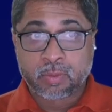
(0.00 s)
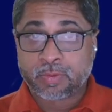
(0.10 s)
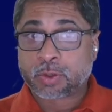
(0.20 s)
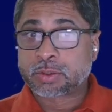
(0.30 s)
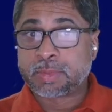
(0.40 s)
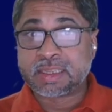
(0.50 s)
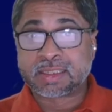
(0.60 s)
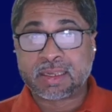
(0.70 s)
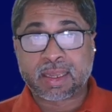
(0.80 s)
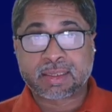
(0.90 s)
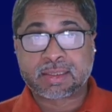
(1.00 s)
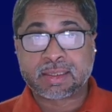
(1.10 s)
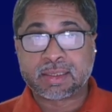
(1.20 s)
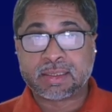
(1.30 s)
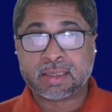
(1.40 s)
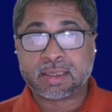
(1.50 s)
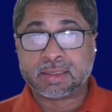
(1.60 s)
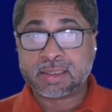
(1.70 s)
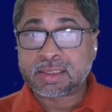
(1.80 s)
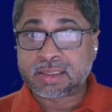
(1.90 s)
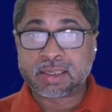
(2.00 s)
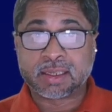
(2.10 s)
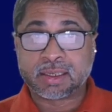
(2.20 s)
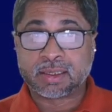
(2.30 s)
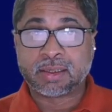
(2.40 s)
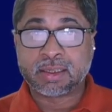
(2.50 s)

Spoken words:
We've also been selected this year